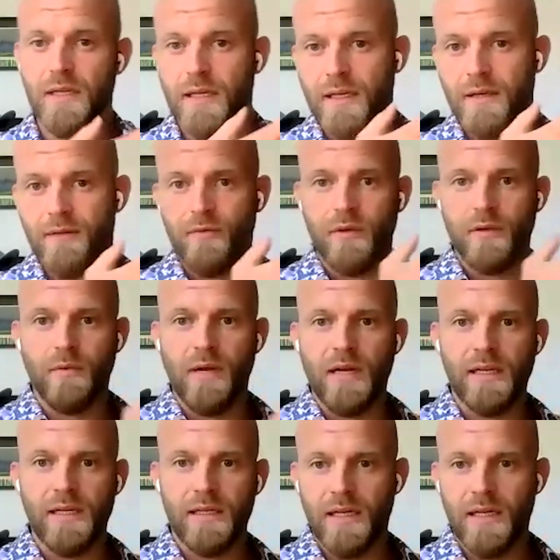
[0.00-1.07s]
Like if we're
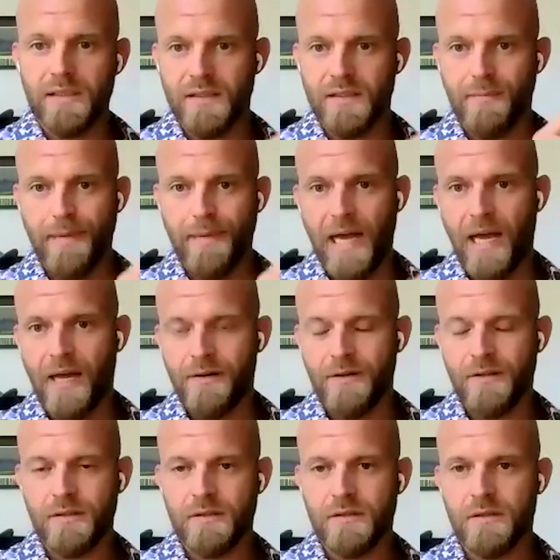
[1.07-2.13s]
recognizing the
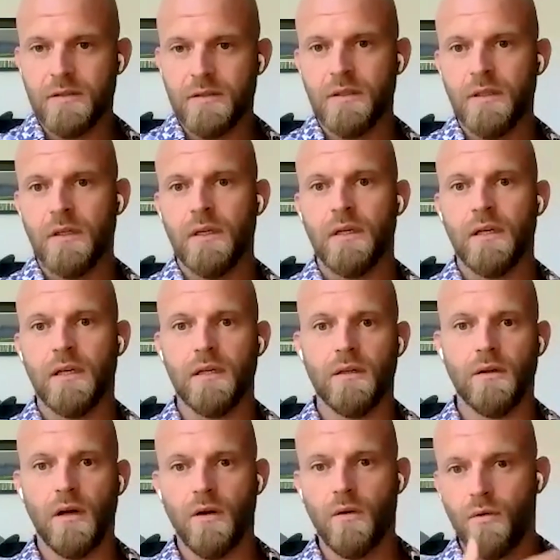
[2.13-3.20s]
patterns
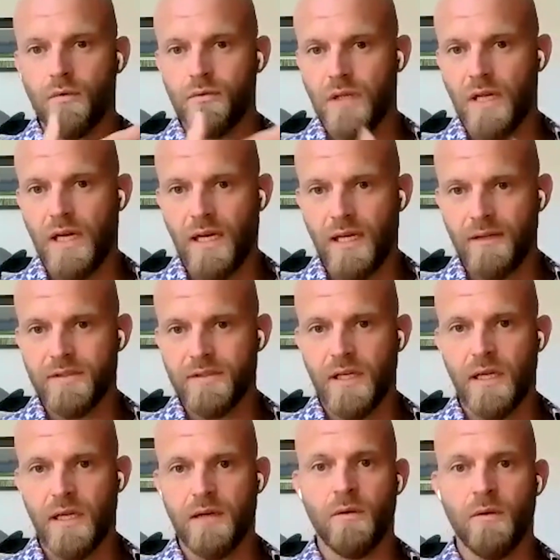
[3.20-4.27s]
in our own lives
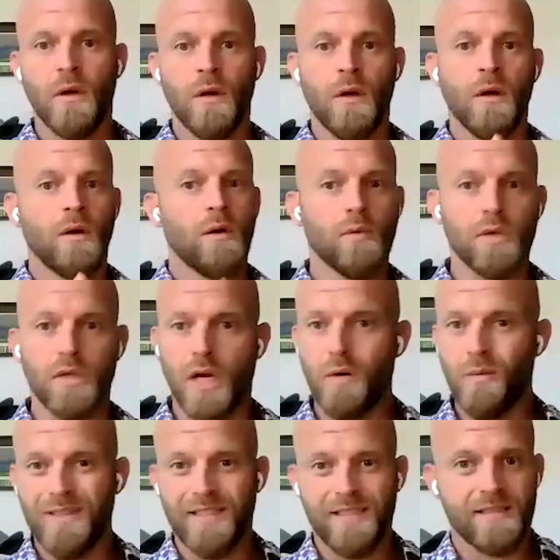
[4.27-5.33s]
and we're
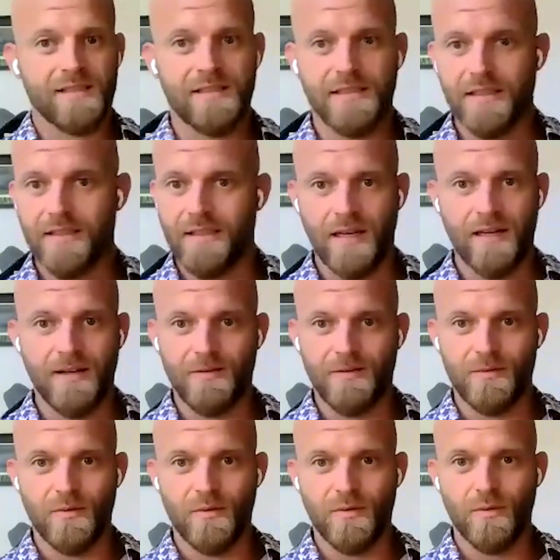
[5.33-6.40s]
not willing to sit
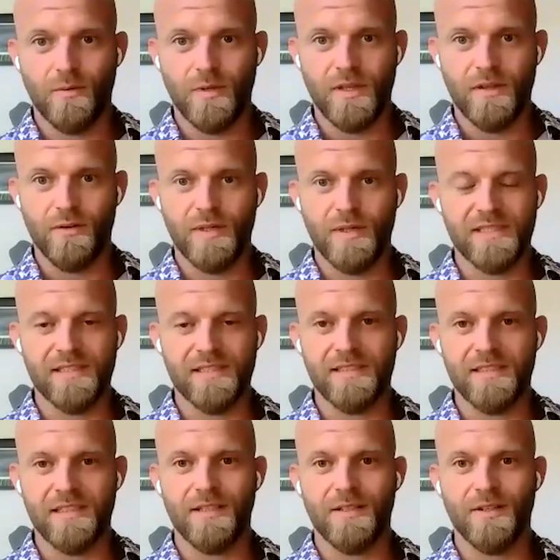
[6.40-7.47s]
down with you as a
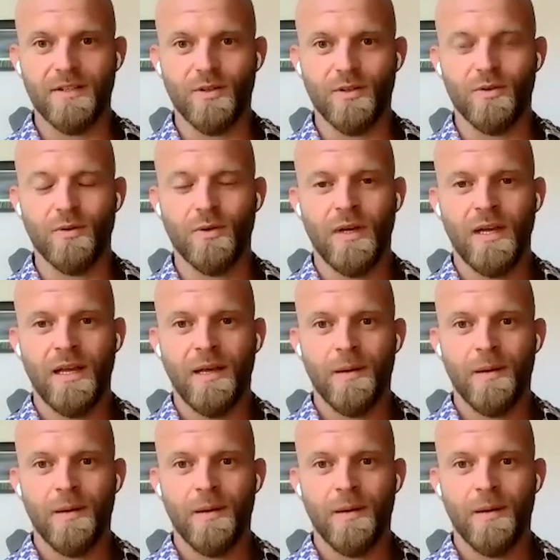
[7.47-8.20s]
CEO